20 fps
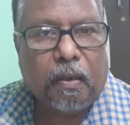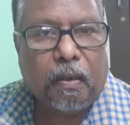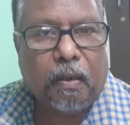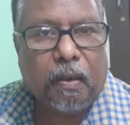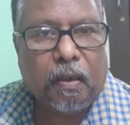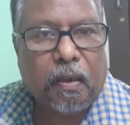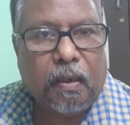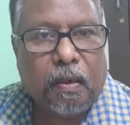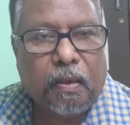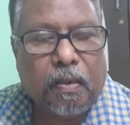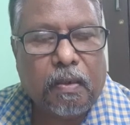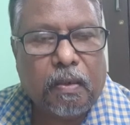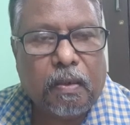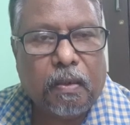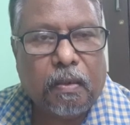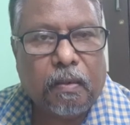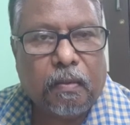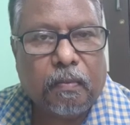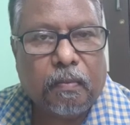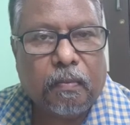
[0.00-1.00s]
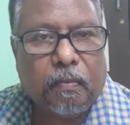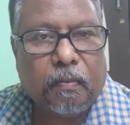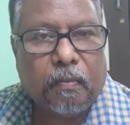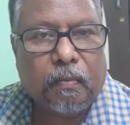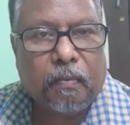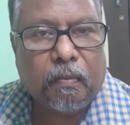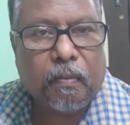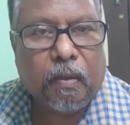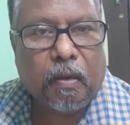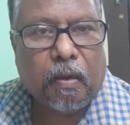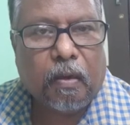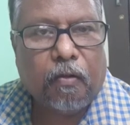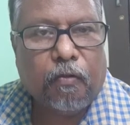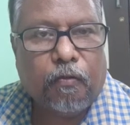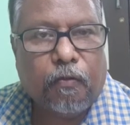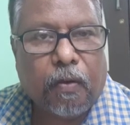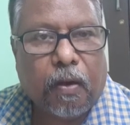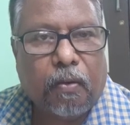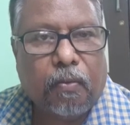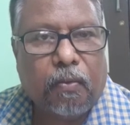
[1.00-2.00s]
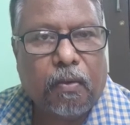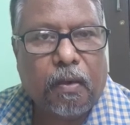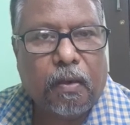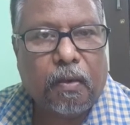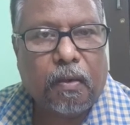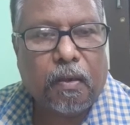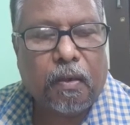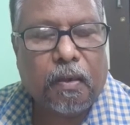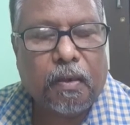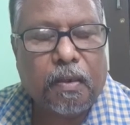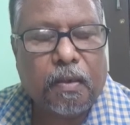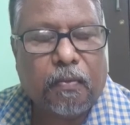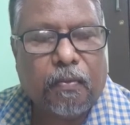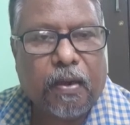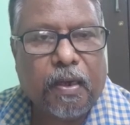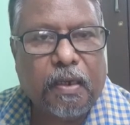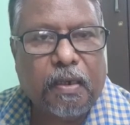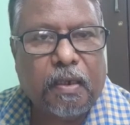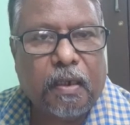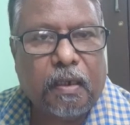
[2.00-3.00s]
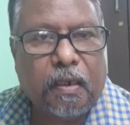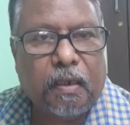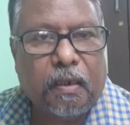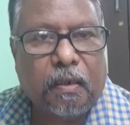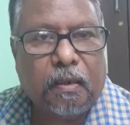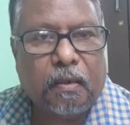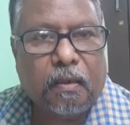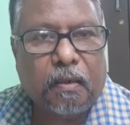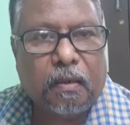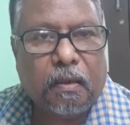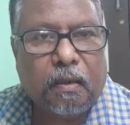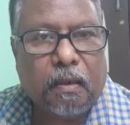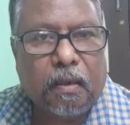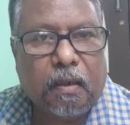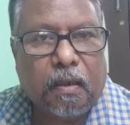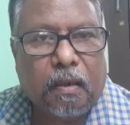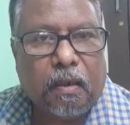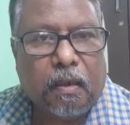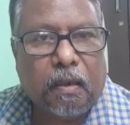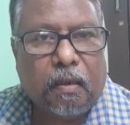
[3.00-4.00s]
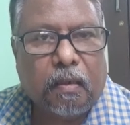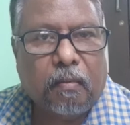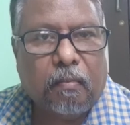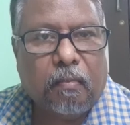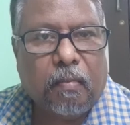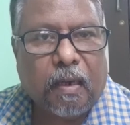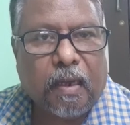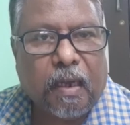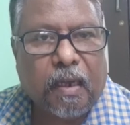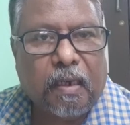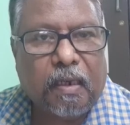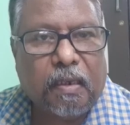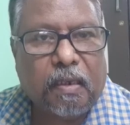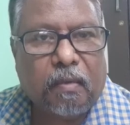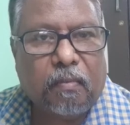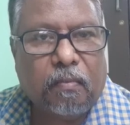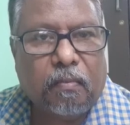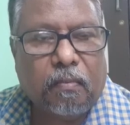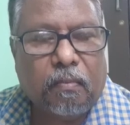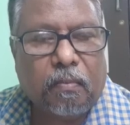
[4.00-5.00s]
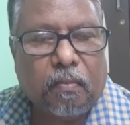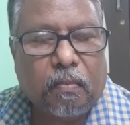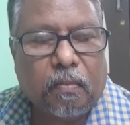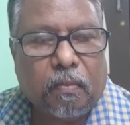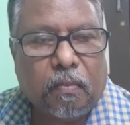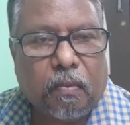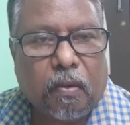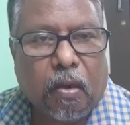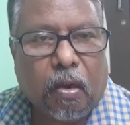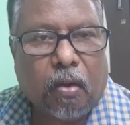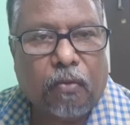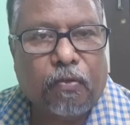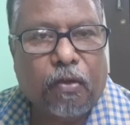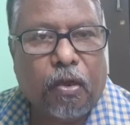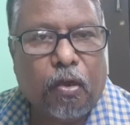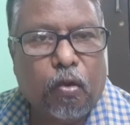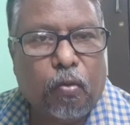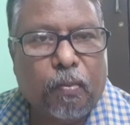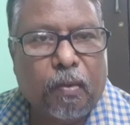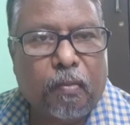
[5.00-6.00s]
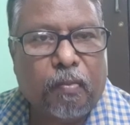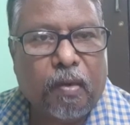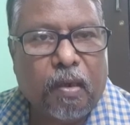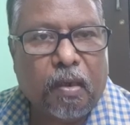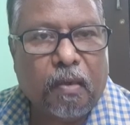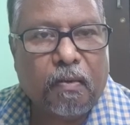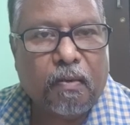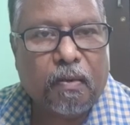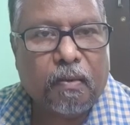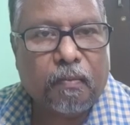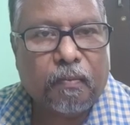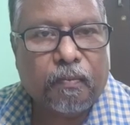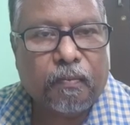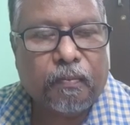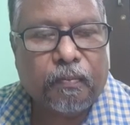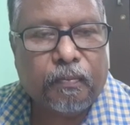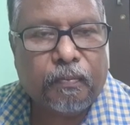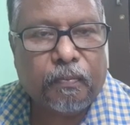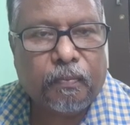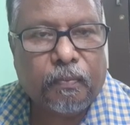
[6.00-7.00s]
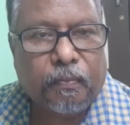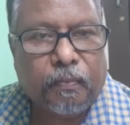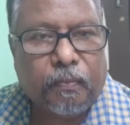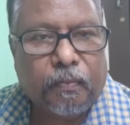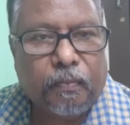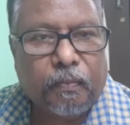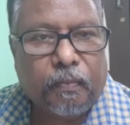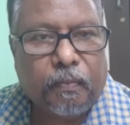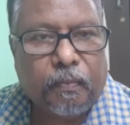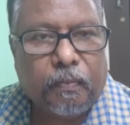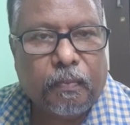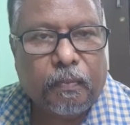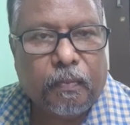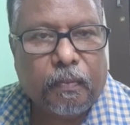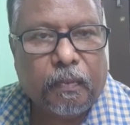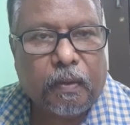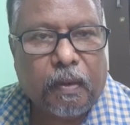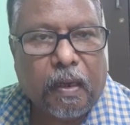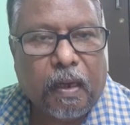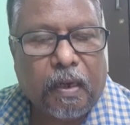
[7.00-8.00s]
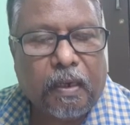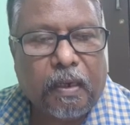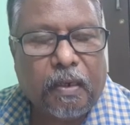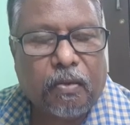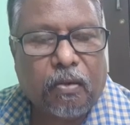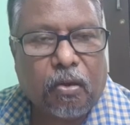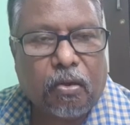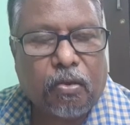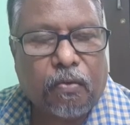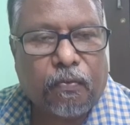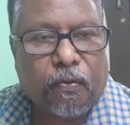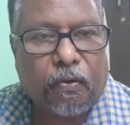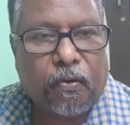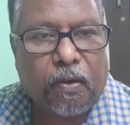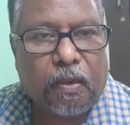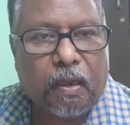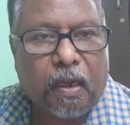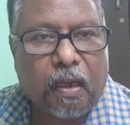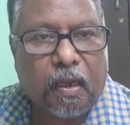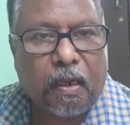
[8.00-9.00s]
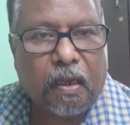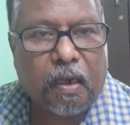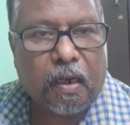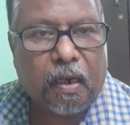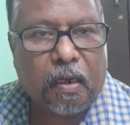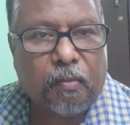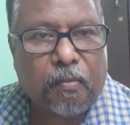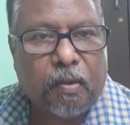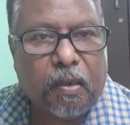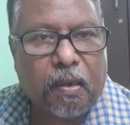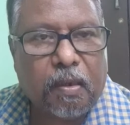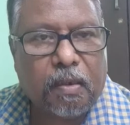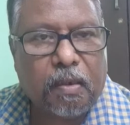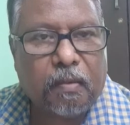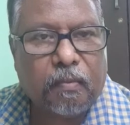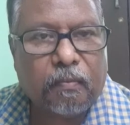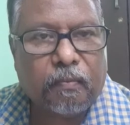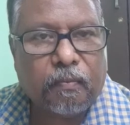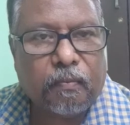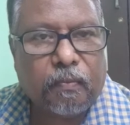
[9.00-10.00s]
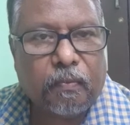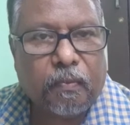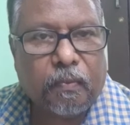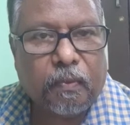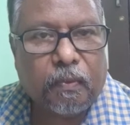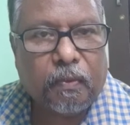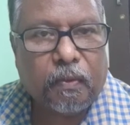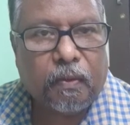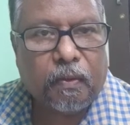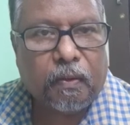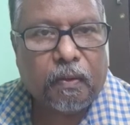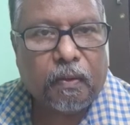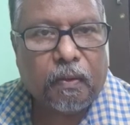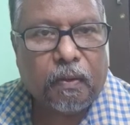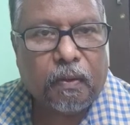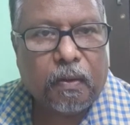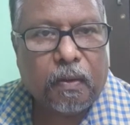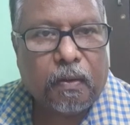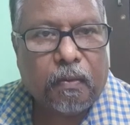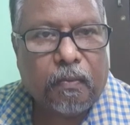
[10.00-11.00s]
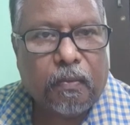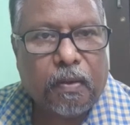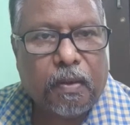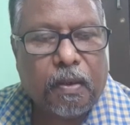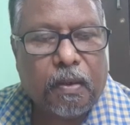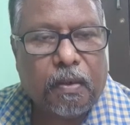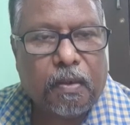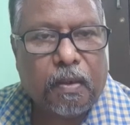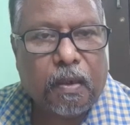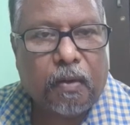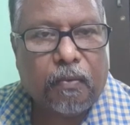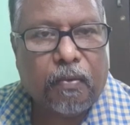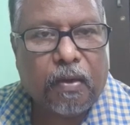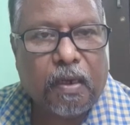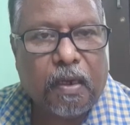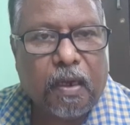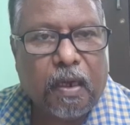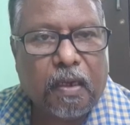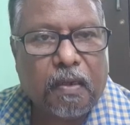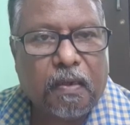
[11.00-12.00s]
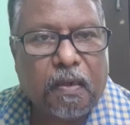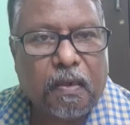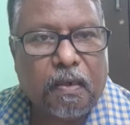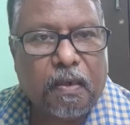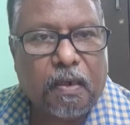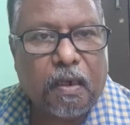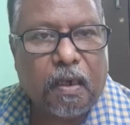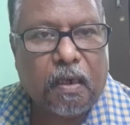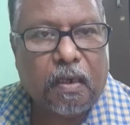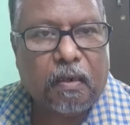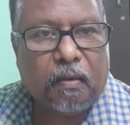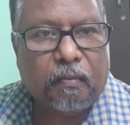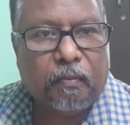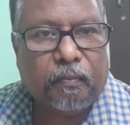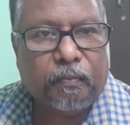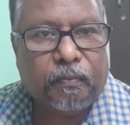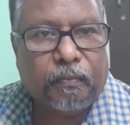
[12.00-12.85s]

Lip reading: is found, it's a vital mechanism of the human beings, and it is also found in the higher animals, which is a very essential